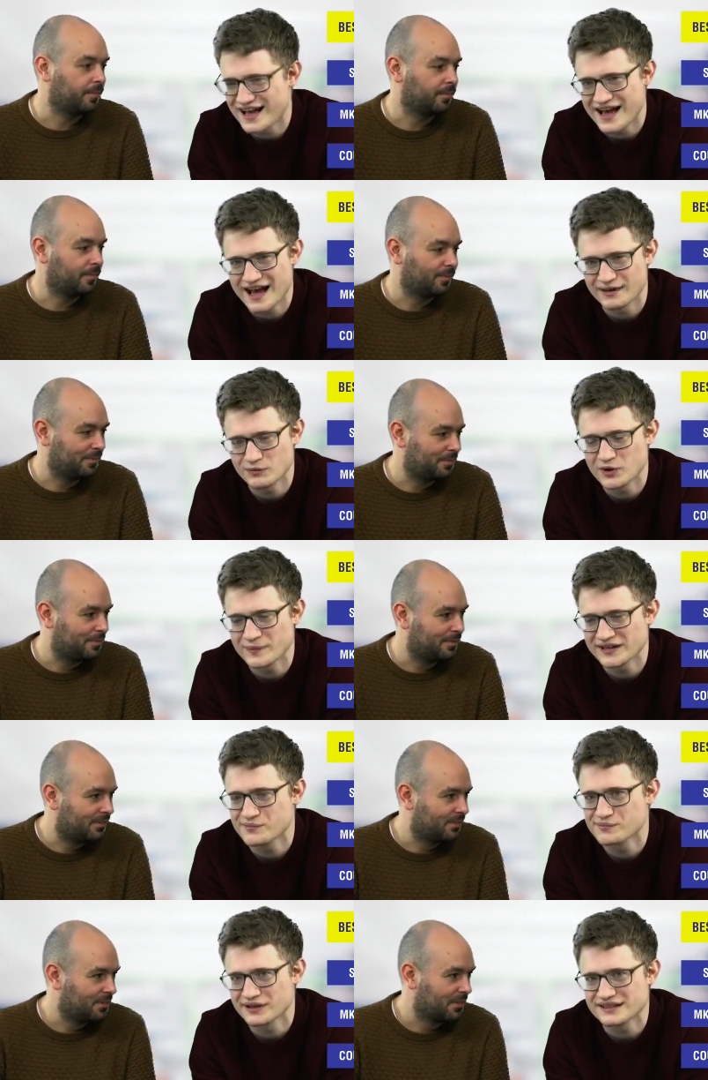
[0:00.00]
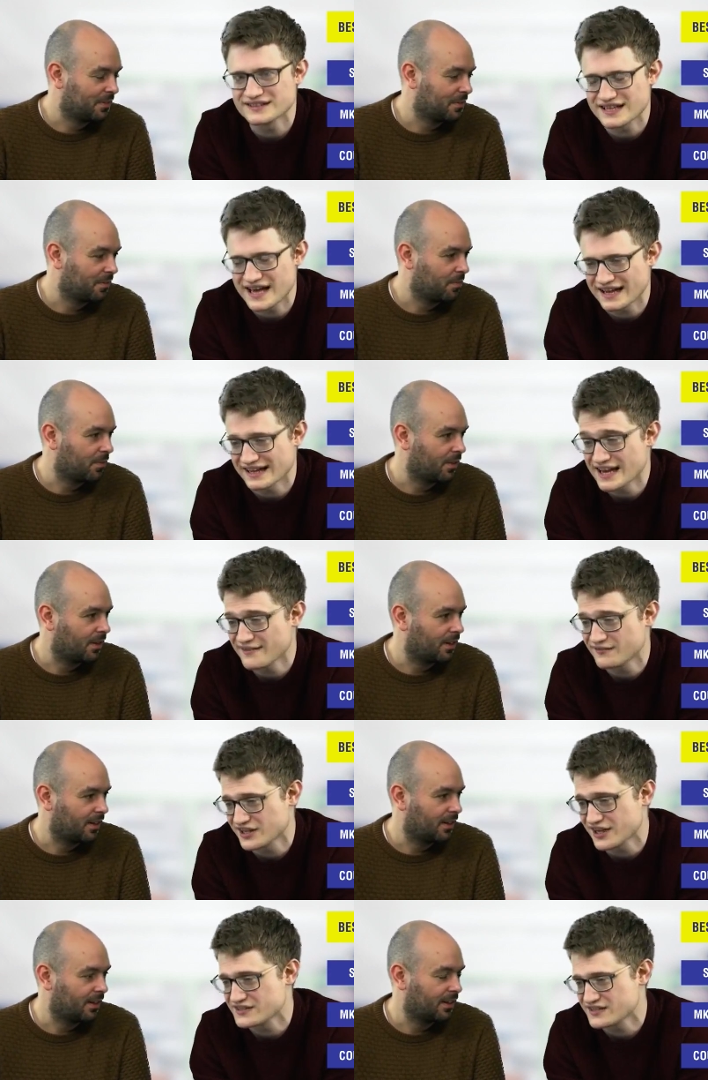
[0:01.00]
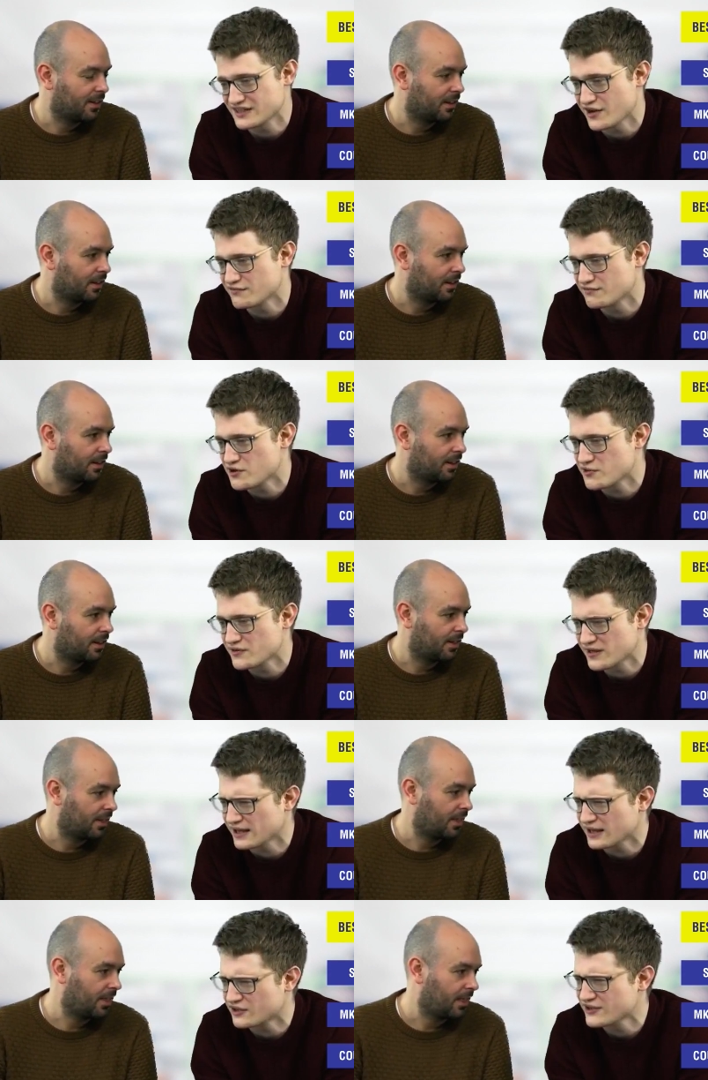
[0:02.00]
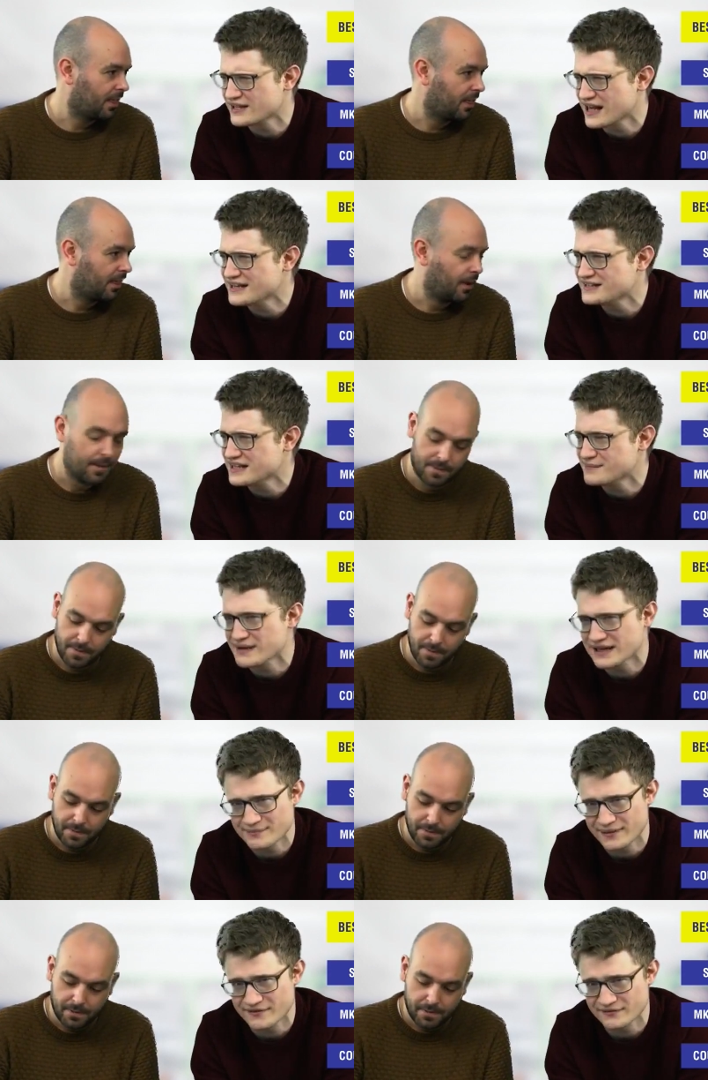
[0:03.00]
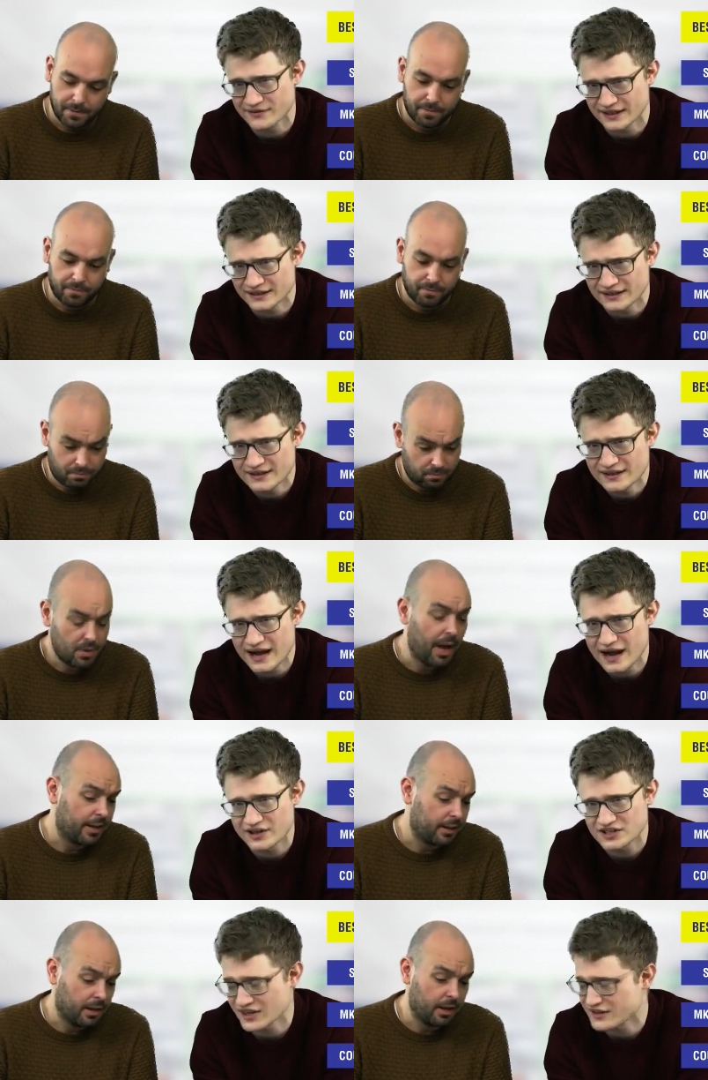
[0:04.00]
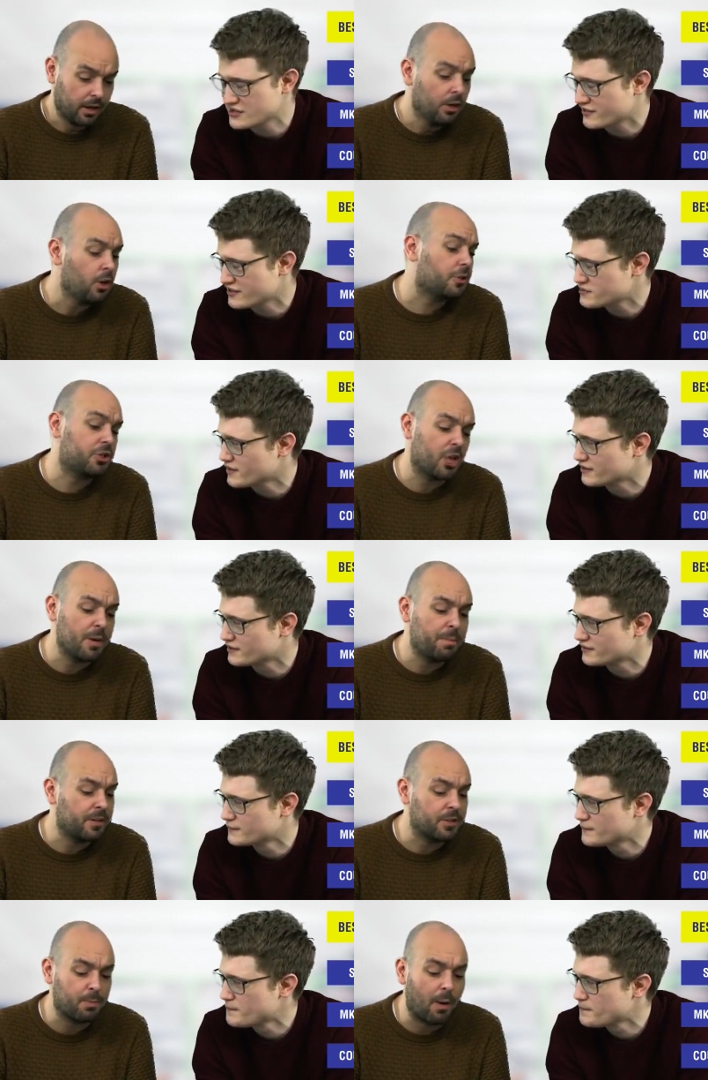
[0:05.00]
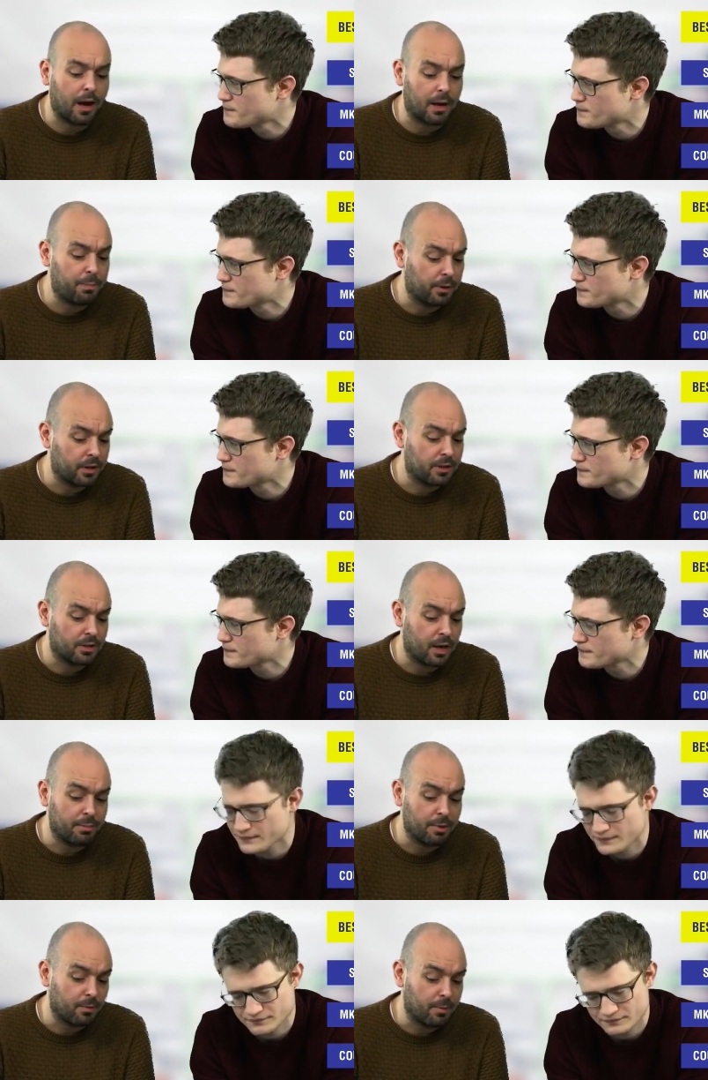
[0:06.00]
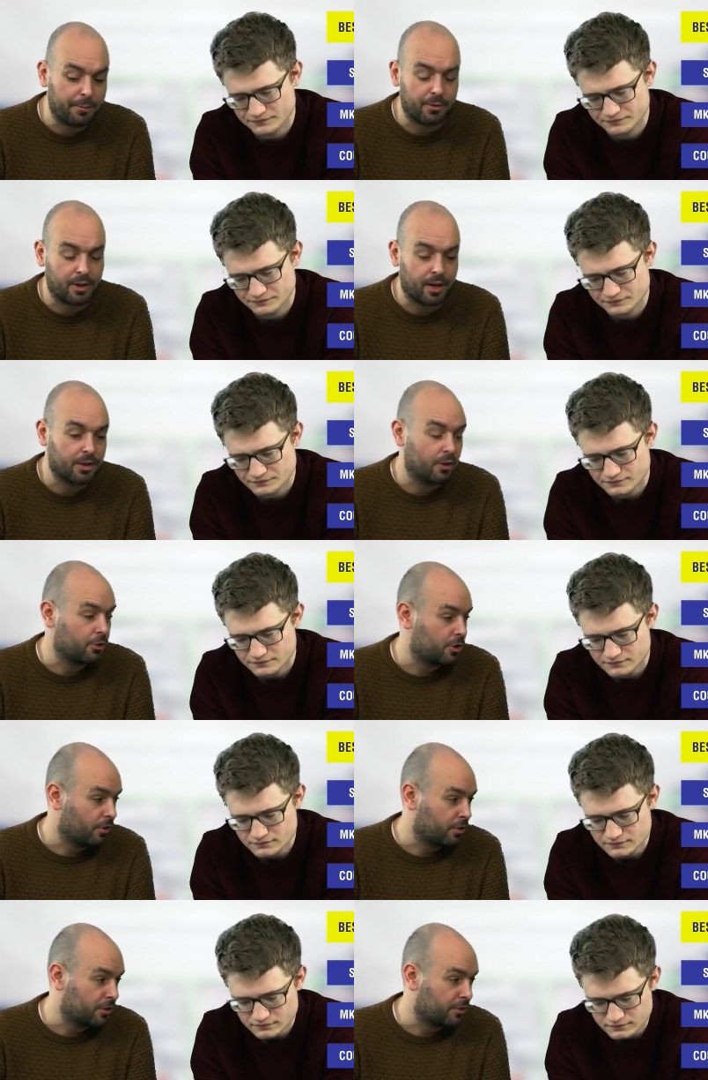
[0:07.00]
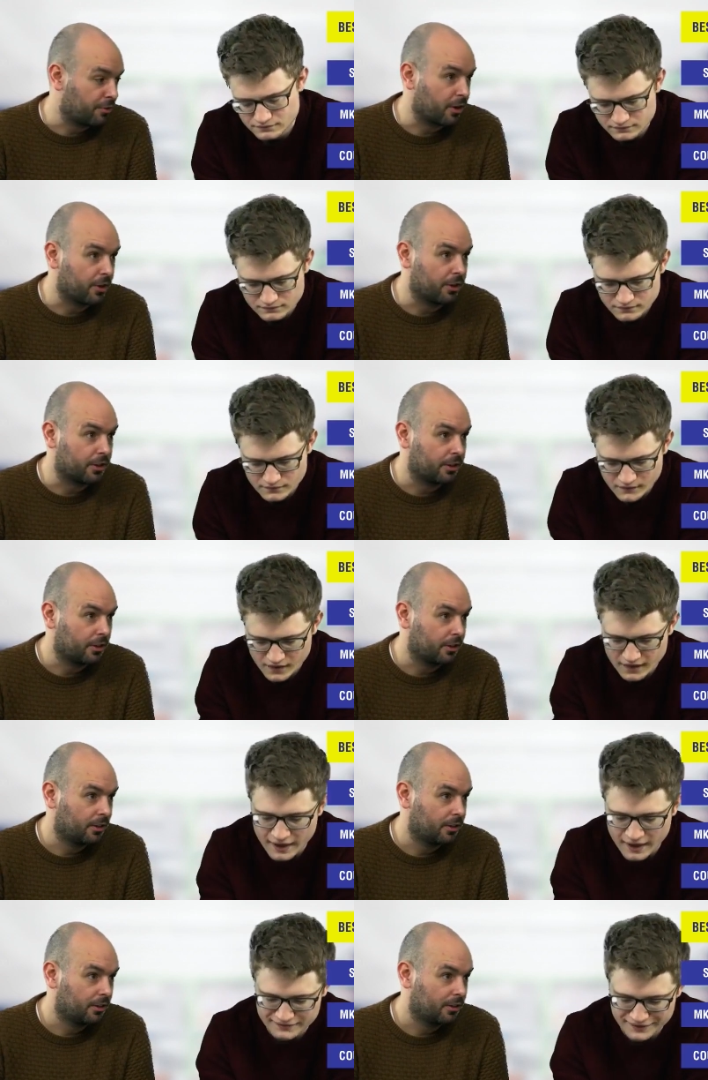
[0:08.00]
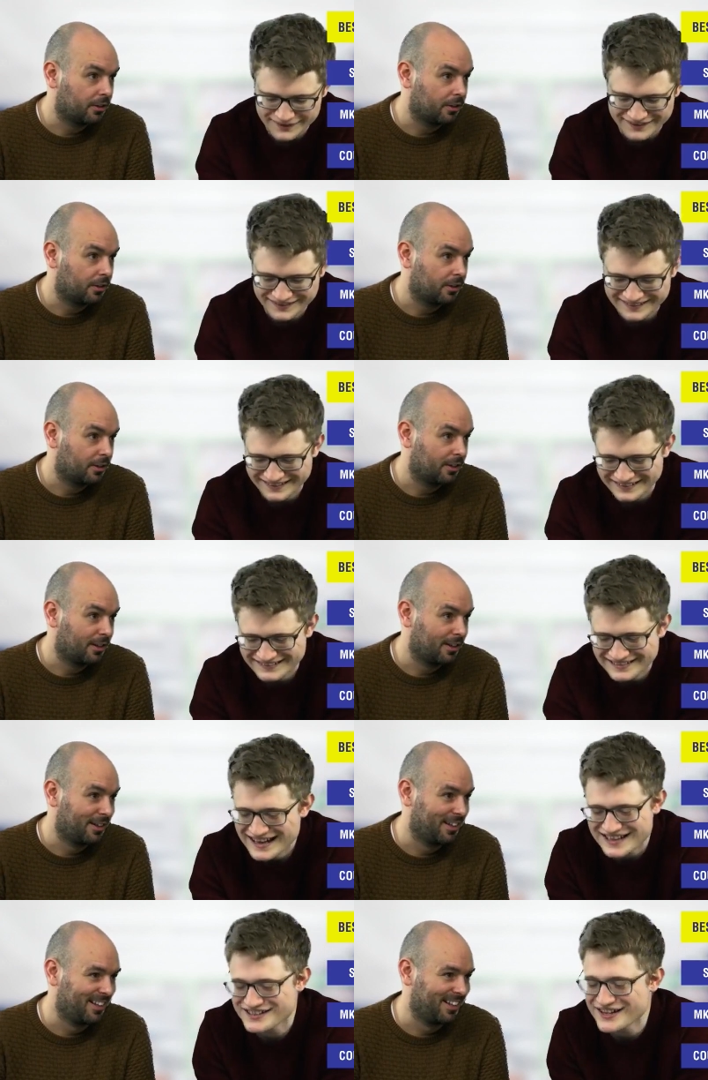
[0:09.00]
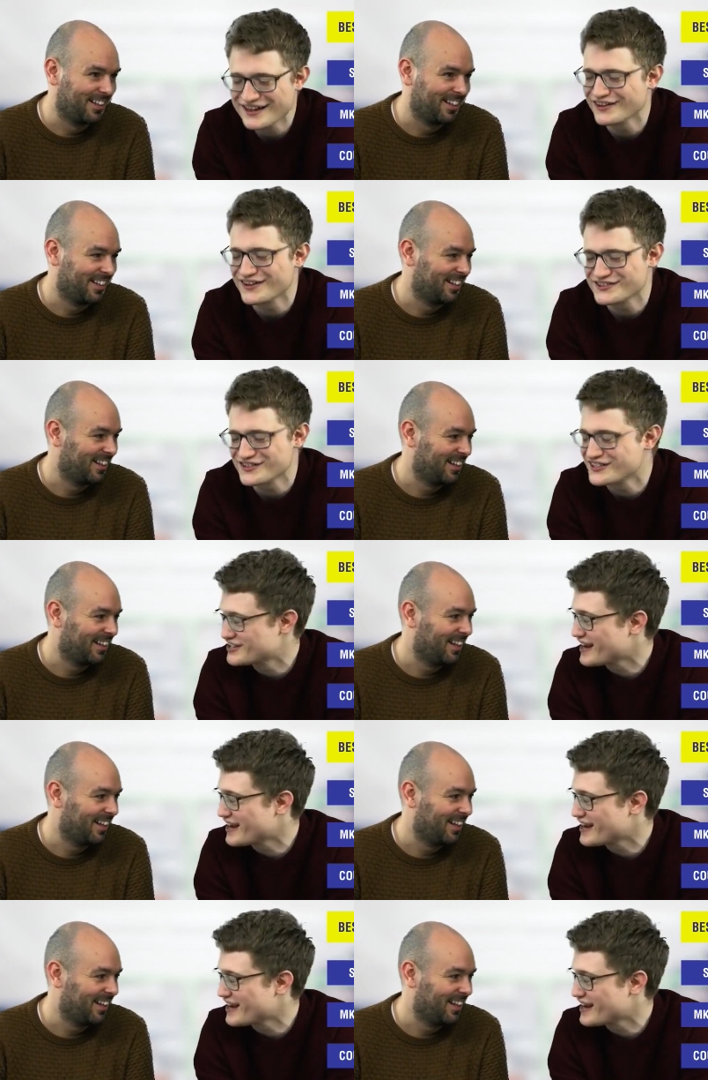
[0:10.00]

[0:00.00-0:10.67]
Speaker 1: Uh, will be complete today if Chelsea go through with they agreed an eighteen million pounds fee.
Speaker 2: Yeah, uh, Chelsea looks cheap in this market, but it's got to be remembered that, you know, Giroud isn't very good.
Speaker 1: Yeah, he's certainly not as good